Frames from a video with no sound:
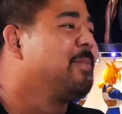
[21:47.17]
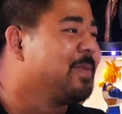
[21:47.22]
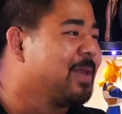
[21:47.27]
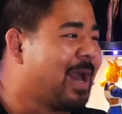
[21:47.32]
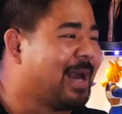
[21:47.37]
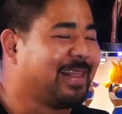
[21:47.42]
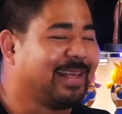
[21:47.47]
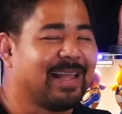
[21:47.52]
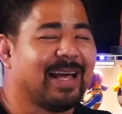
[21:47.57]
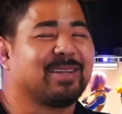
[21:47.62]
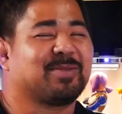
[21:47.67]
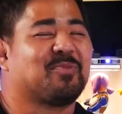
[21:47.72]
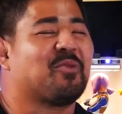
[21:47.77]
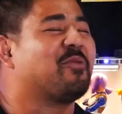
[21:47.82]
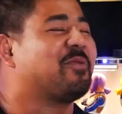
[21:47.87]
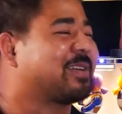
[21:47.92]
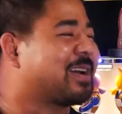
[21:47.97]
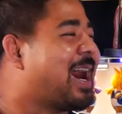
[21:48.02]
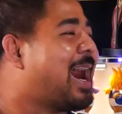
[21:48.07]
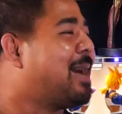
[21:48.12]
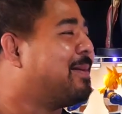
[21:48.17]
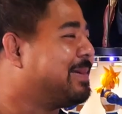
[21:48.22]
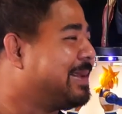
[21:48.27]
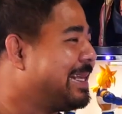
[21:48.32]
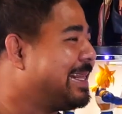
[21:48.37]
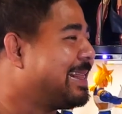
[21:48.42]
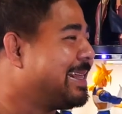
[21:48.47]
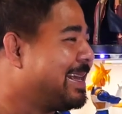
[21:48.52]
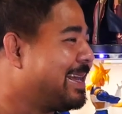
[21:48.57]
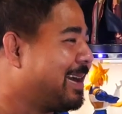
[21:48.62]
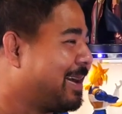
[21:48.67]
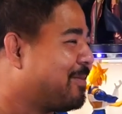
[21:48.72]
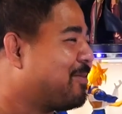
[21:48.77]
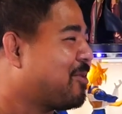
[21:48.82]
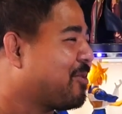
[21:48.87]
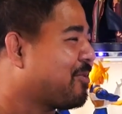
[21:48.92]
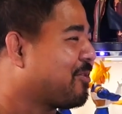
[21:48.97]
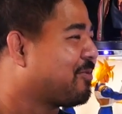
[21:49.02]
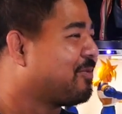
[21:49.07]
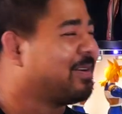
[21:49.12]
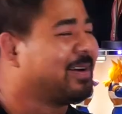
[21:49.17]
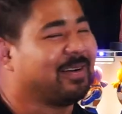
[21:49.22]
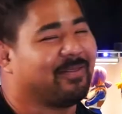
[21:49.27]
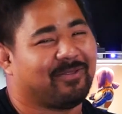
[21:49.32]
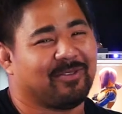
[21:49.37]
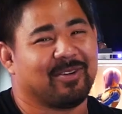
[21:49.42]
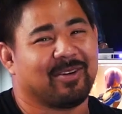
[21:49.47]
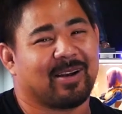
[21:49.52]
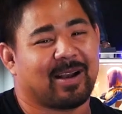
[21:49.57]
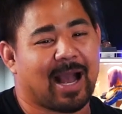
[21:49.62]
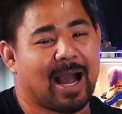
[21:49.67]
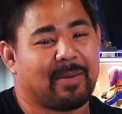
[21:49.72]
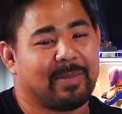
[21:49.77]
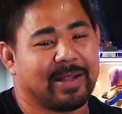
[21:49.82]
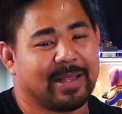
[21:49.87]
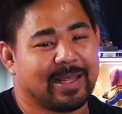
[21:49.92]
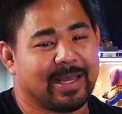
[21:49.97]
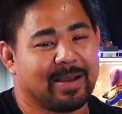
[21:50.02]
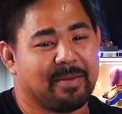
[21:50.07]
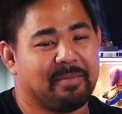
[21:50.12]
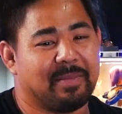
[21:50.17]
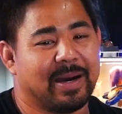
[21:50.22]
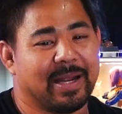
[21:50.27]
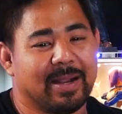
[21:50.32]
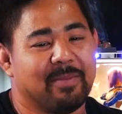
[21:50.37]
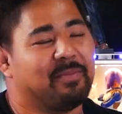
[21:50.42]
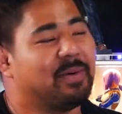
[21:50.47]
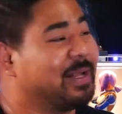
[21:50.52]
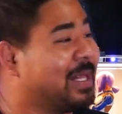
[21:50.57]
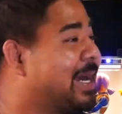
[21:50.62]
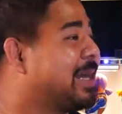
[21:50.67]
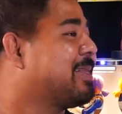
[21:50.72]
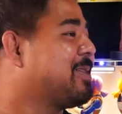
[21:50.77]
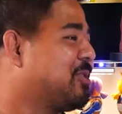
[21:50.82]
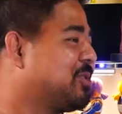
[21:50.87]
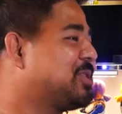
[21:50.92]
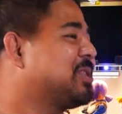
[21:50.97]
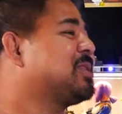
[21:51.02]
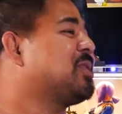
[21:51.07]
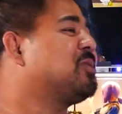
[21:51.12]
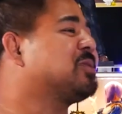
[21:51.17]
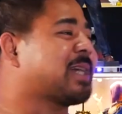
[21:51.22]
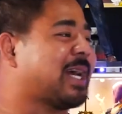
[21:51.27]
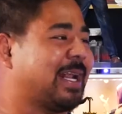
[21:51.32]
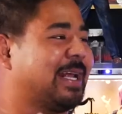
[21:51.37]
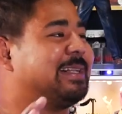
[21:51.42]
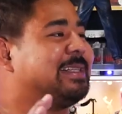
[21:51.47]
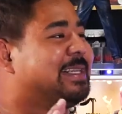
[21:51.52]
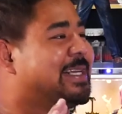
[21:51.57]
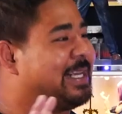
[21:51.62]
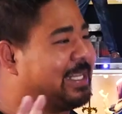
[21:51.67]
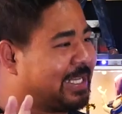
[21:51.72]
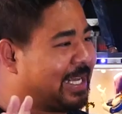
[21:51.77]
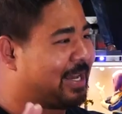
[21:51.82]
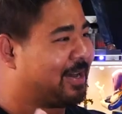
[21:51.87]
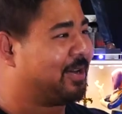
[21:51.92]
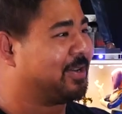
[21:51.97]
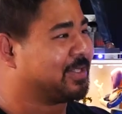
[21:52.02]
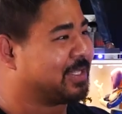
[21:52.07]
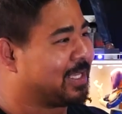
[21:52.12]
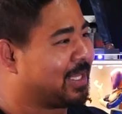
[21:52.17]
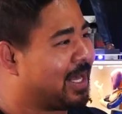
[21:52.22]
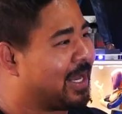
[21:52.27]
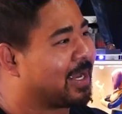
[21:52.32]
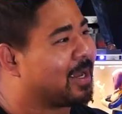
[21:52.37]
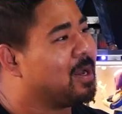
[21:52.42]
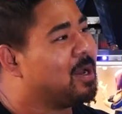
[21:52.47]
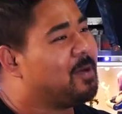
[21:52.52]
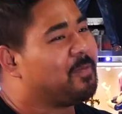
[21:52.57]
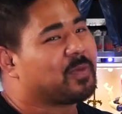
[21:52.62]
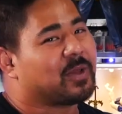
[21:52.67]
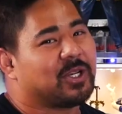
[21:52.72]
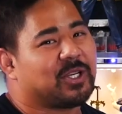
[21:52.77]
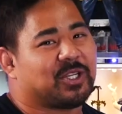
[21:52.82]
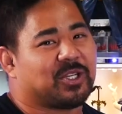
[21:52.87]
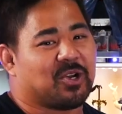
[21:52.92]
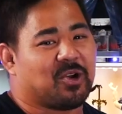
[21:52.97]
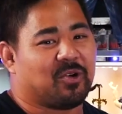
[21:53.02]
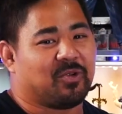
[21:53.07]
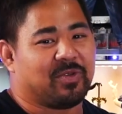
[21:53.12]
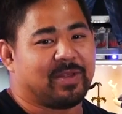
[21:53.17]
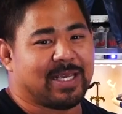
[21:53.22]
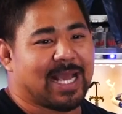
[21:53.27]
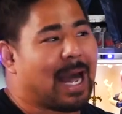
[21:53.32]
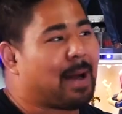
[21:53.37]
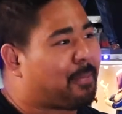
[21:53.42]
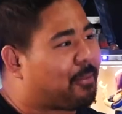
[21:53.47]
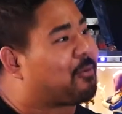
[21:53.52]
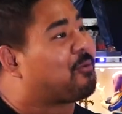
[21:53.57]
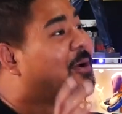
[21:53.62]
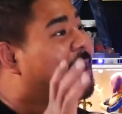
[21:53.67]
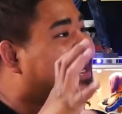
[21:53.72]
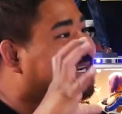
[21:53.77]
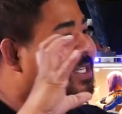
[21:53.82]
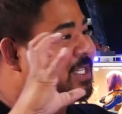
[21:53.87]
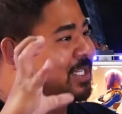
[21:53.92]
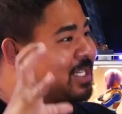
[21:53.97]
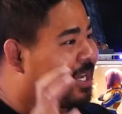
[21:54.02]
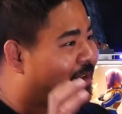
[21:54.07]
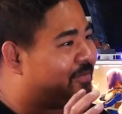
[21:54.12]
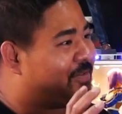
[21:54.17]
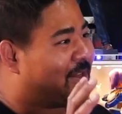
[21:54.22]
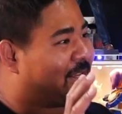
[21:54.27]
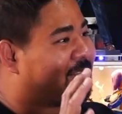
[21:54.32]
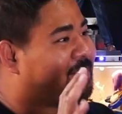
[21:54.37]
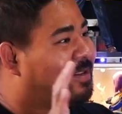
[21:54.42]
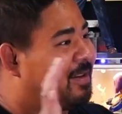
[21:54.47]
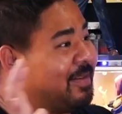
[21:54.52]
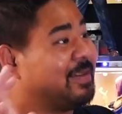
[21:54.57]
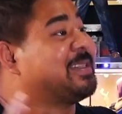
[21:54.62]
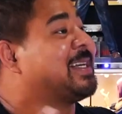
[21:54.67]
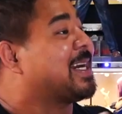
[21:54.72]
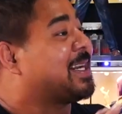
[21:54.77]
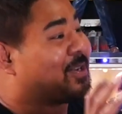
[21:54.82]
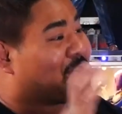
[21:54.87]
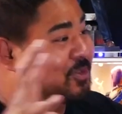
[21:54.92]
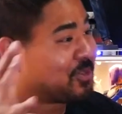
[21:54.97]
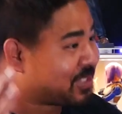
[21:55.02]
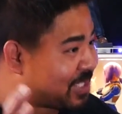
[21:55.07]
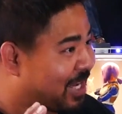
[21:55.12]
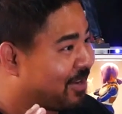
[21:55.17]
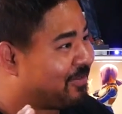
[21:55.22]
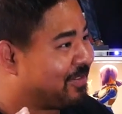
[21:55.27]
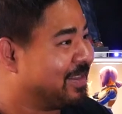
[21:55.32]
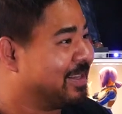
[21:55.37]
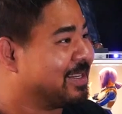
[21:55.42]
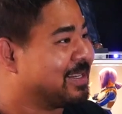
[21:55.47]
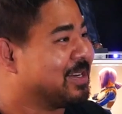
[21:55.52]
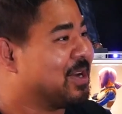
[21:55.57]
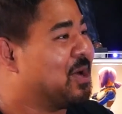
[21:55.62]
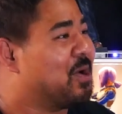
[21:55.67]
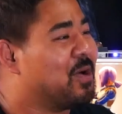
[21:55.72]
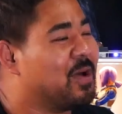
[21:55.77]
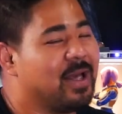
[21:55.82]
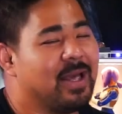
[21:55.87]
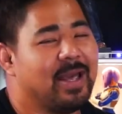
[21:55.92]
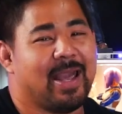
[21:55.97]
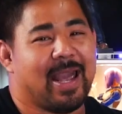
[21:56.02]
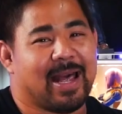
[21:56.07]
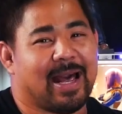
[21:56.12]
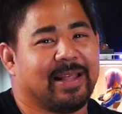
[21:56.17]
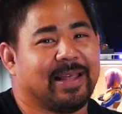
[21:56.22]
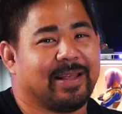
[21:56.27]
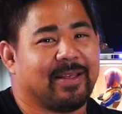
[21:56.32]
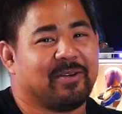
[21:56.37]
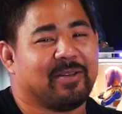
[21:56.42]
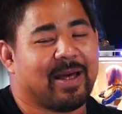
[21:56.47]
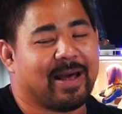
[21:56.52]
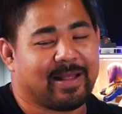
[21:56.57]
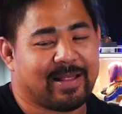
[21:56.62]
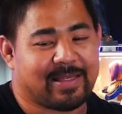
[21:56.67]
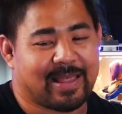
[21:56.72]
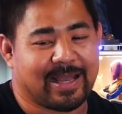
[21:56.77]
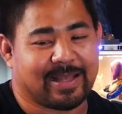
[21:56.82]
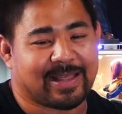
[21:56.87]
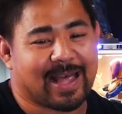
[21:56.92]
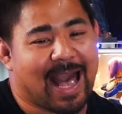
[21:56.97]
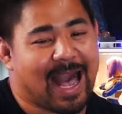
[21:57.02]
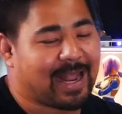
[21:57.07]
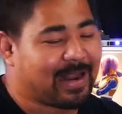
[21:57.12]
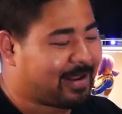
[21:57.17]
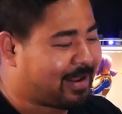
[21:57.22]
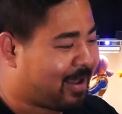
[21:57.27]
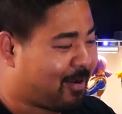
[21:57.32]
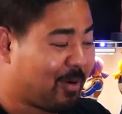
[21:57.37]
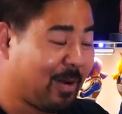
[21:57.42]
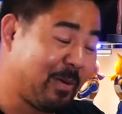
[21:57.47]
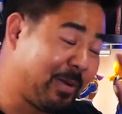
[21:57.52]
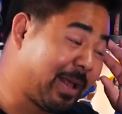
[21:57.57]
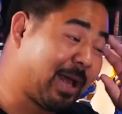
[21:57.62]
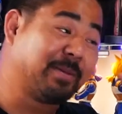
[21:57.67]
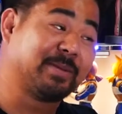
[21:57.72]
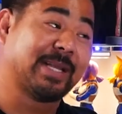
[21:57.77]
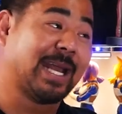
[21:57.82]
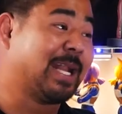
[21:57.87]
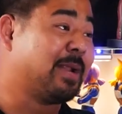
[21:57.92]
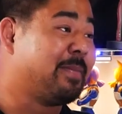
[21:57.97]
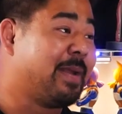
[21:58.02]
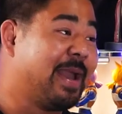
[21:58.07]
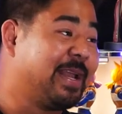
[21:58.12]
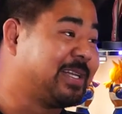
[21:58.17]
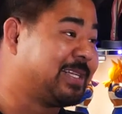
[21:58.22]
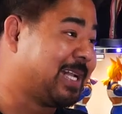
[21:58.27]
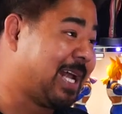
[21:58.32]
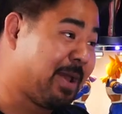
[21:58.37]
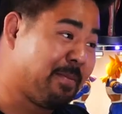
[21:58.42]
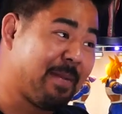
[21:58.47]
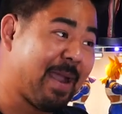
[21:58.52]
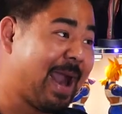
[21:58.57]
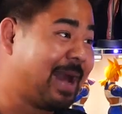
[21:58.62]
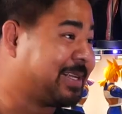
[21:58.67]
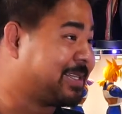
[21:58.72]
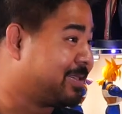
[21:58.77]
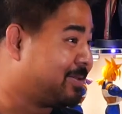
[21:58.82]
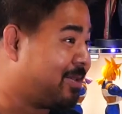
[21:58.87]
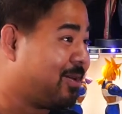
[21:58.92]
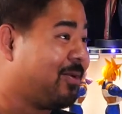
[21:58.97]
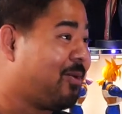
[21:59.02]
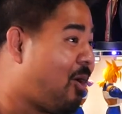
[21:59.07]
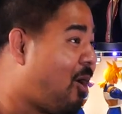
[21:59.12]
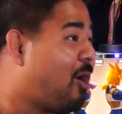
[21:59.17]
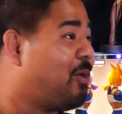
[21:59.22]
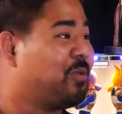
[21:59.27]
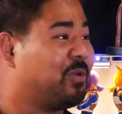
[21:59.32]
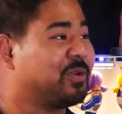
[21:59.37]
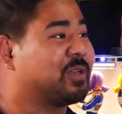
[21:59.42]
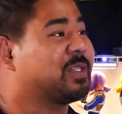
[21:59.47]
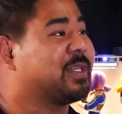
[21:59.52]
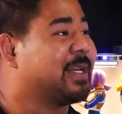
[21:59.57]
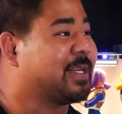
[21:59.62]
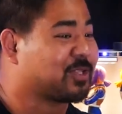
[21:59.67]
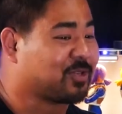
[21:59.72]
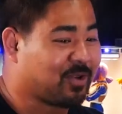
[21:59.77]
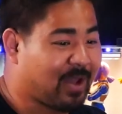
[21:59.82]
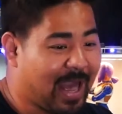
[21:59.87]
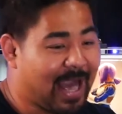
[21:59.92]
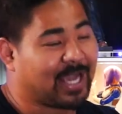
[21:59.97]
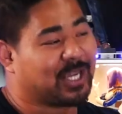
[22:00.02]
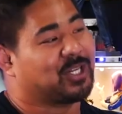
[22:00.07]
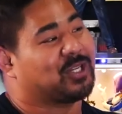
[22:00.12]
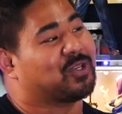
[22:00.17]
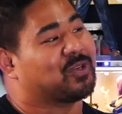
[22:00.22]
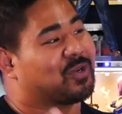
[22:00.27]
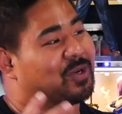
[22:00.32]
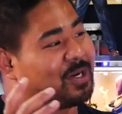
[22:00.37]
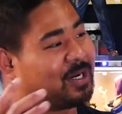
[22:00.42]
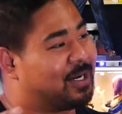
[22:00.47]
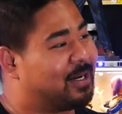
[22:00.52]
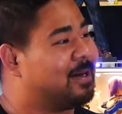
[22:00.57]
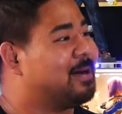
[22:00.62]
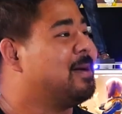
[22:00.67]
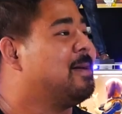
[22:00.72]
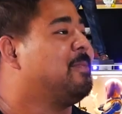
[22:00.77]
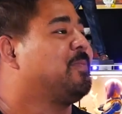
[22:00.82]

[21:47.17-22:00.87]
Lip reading: I think that was more of a comedy thing, more for fun, for a comedy thing. But like there's just those kind of details that like showed the operation of the technical stuff in the show. And I think that like that when it comes to animation, I imagine all those things are extra,